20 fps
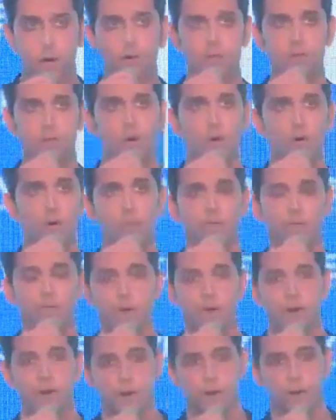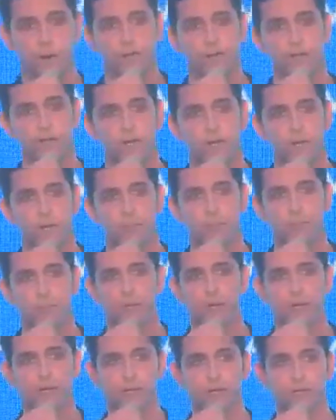of, of uh, the,
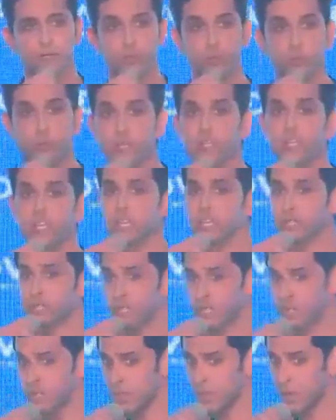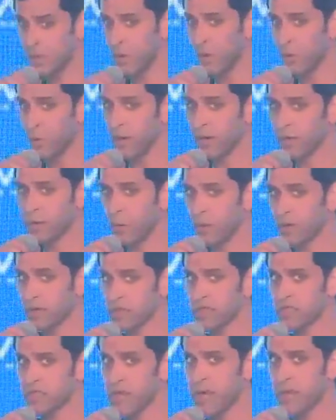the jubilation when you
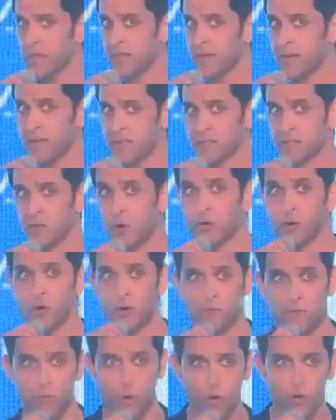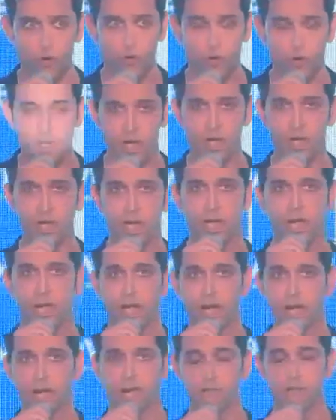understand that it's not your fault
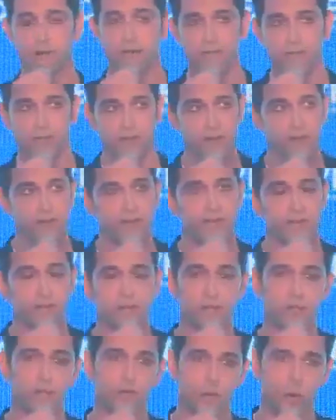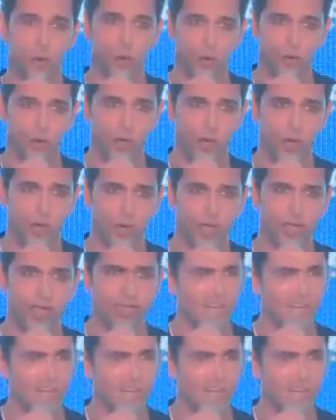and the fact that it can be cured.